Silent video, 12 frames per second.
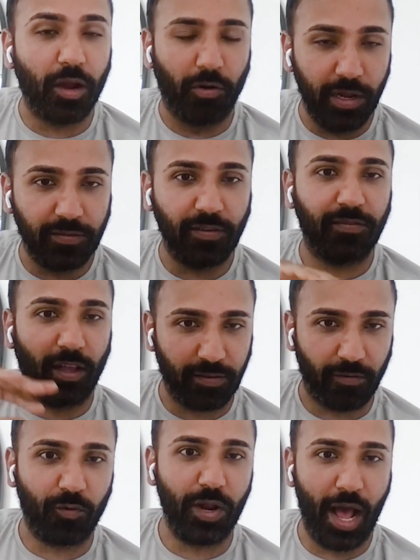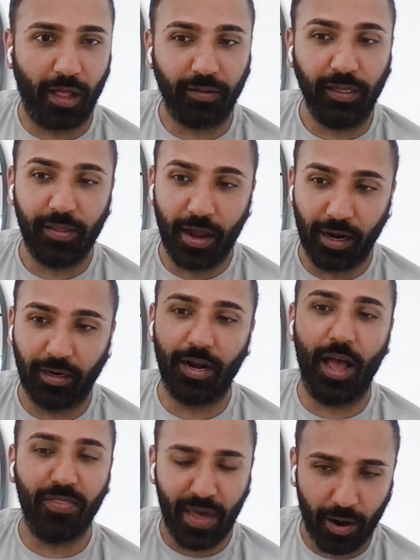There is a sense of reality
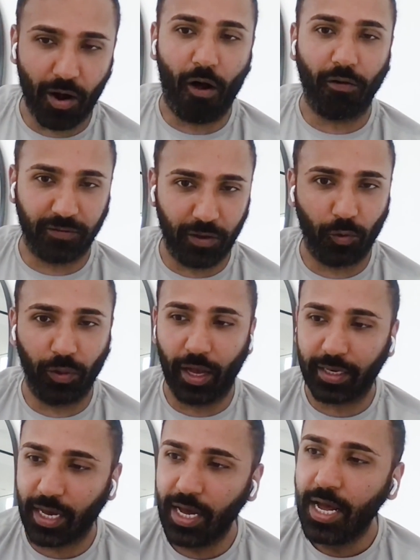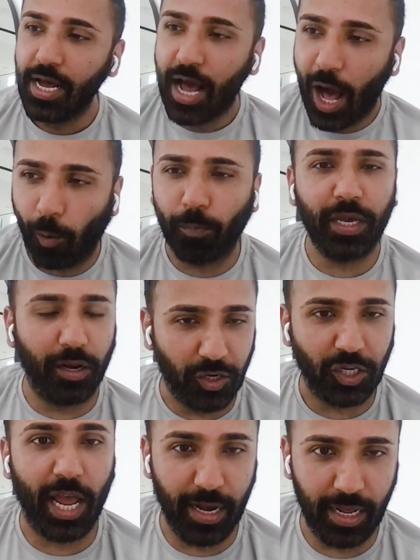there, and that also like helped me
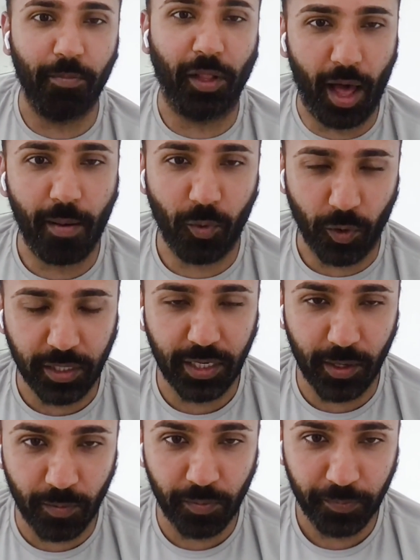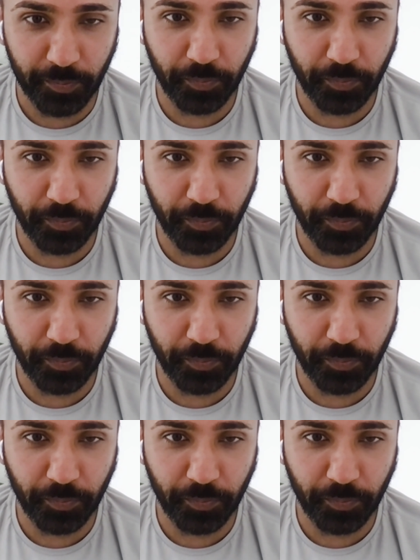understand him a lot more too